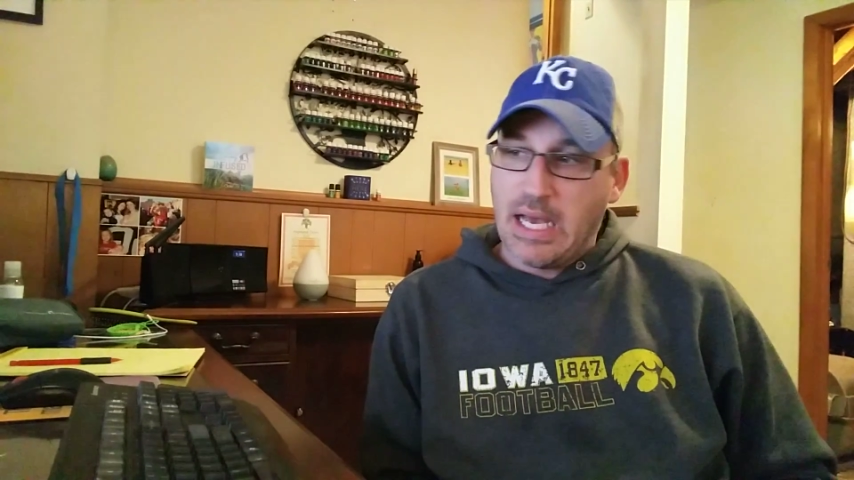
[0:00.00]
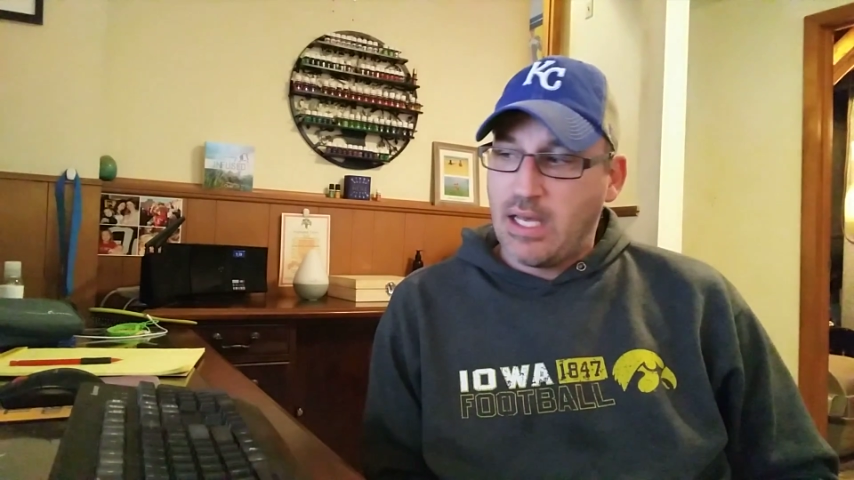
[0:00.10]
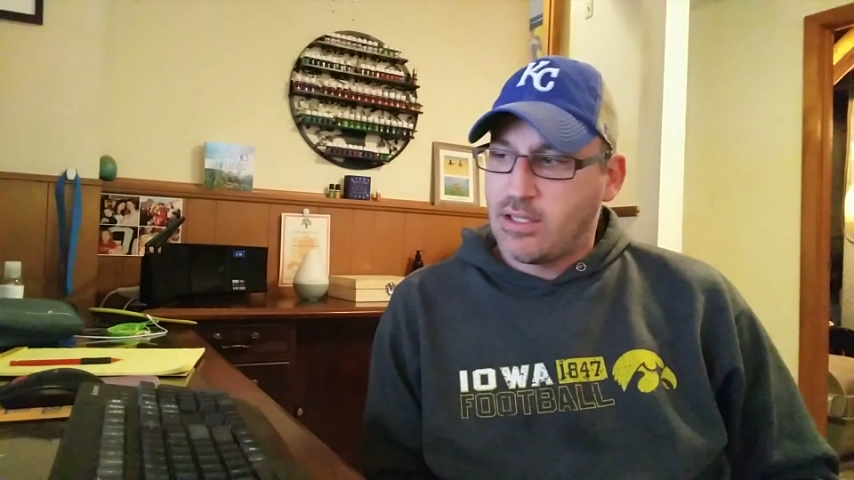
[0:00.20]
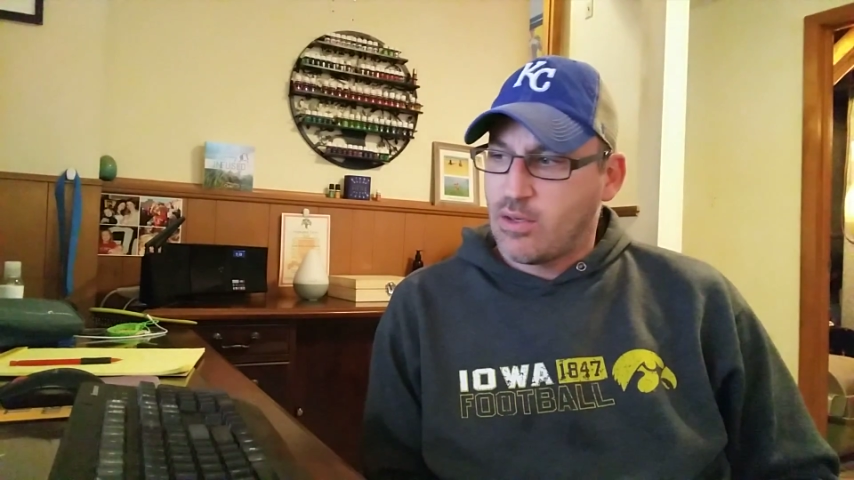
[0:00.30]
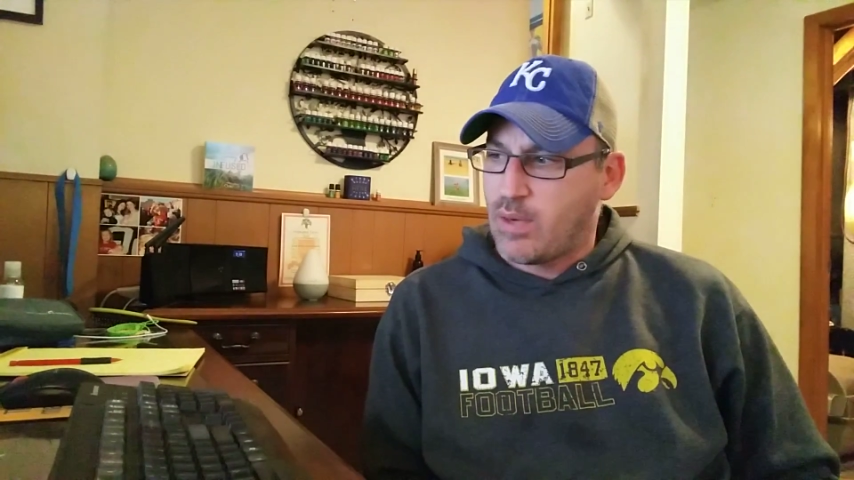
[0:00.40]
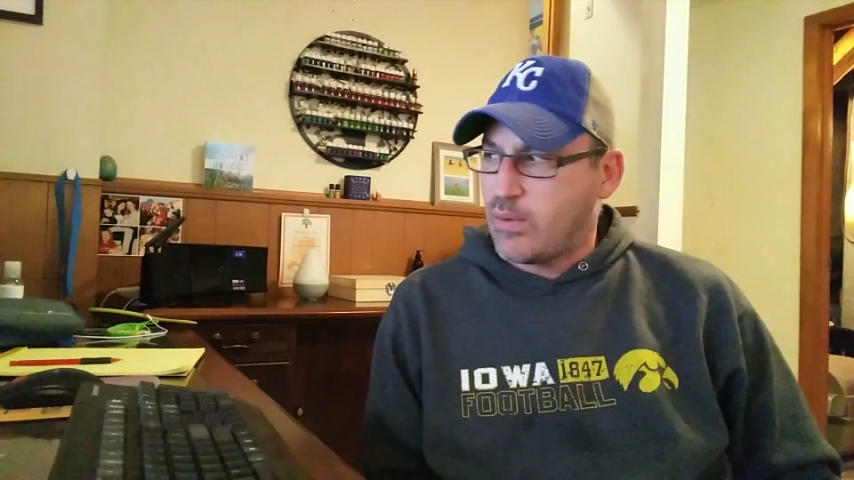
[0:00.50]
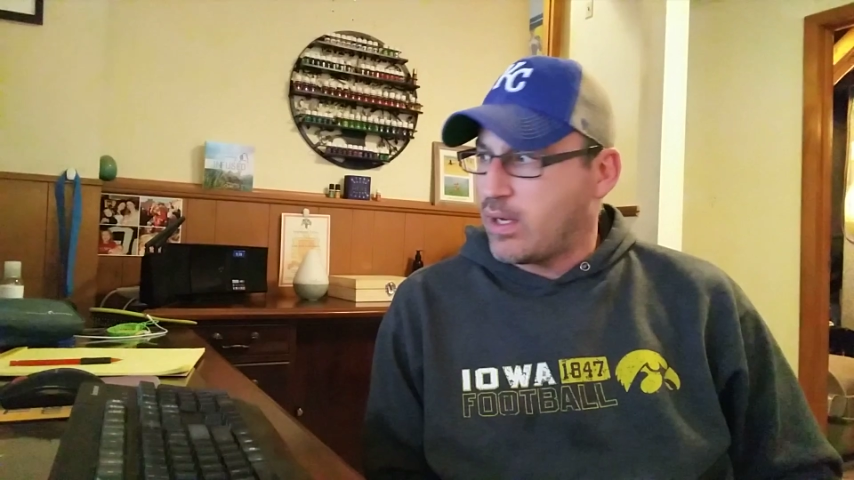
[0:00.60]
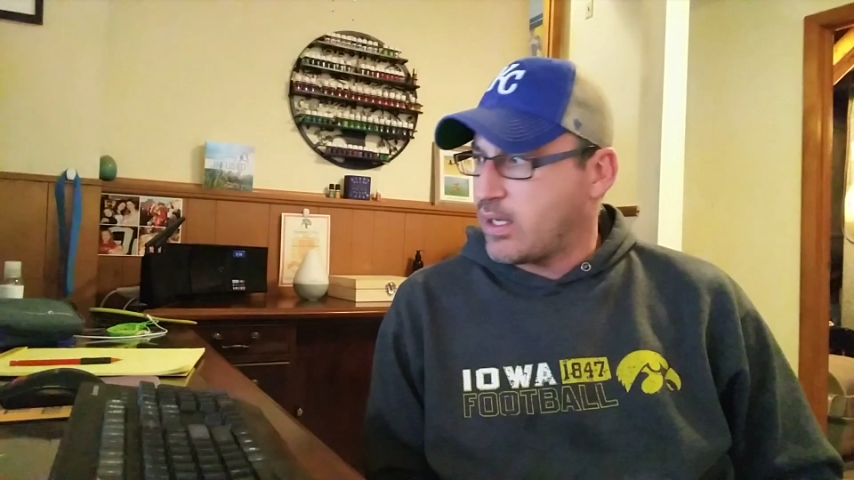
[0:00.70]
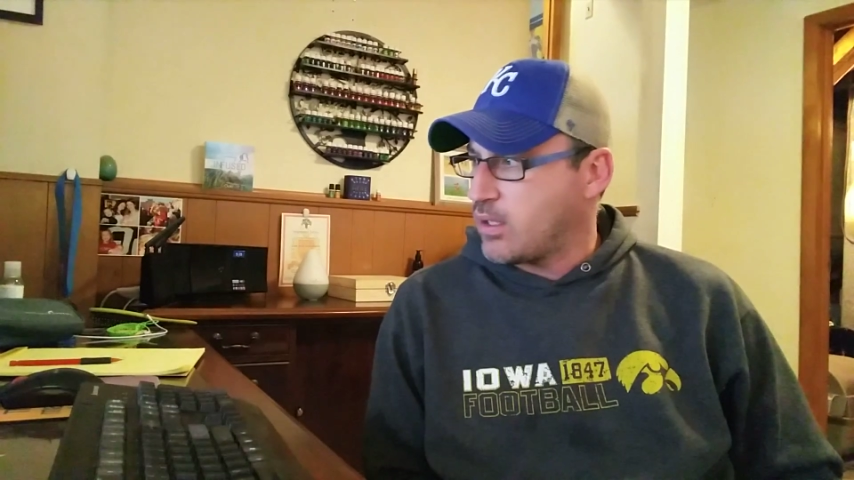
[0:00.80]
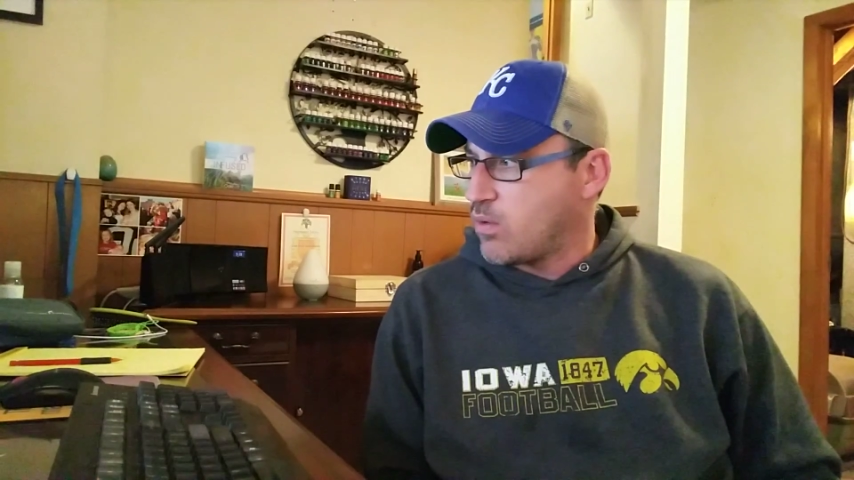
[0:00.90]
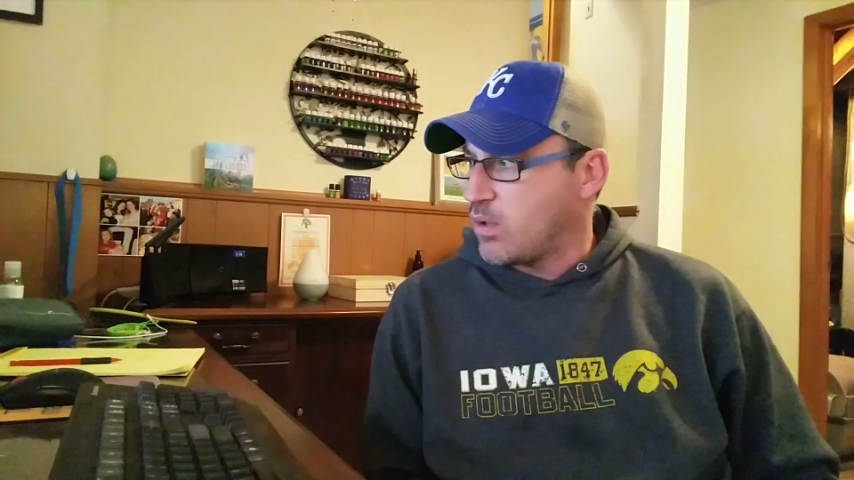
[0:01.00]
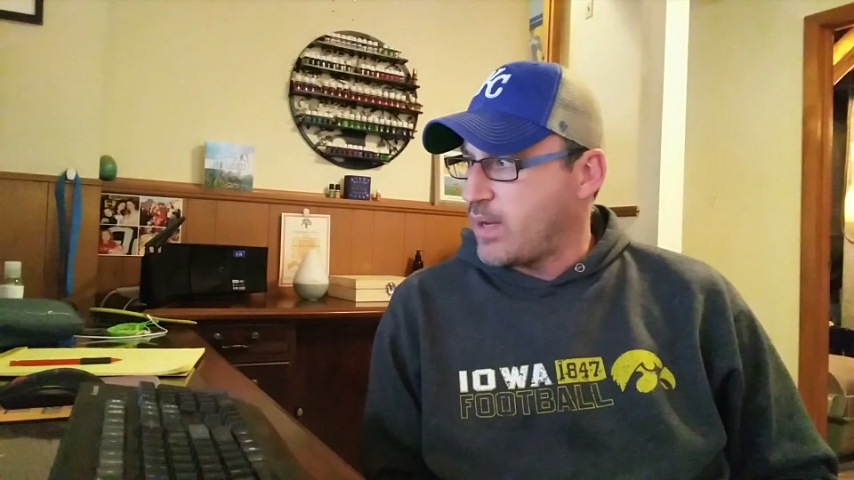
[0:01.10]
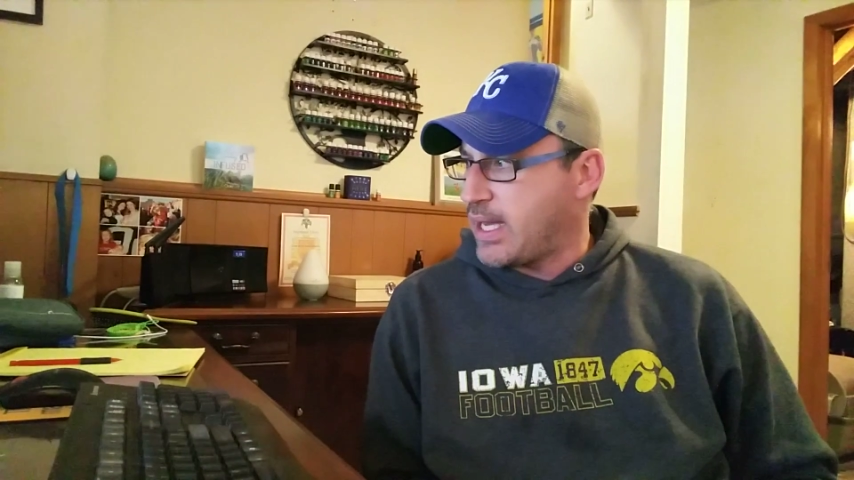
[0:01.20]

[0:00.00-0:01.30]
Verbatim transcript: Uh, the week, week work